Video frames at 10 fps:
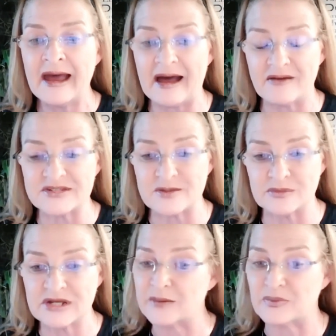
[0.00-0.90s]
have some
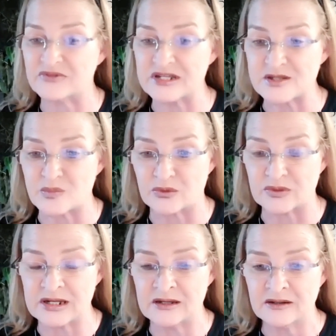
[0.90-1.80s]
type of
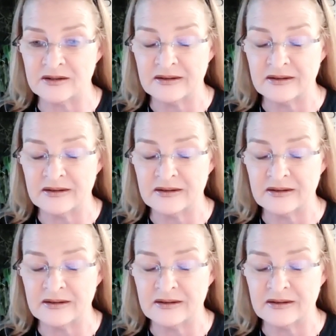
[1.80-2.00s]
disability.